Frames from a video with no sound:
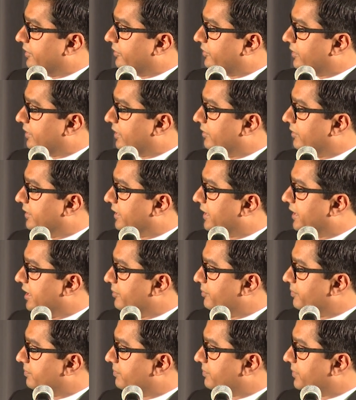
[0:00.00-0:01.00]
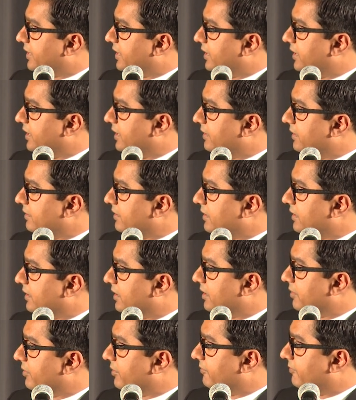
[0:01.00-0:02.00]
listed out the key
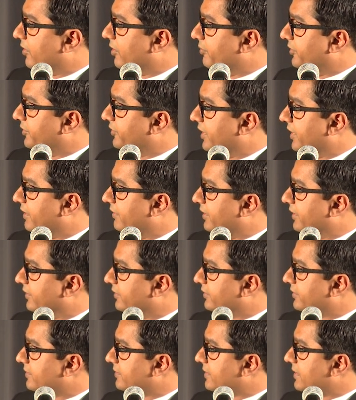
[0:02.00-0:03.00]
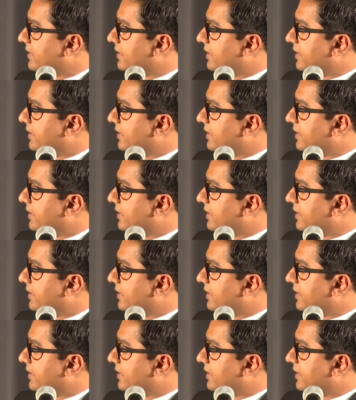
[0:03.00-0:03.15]
performance areas.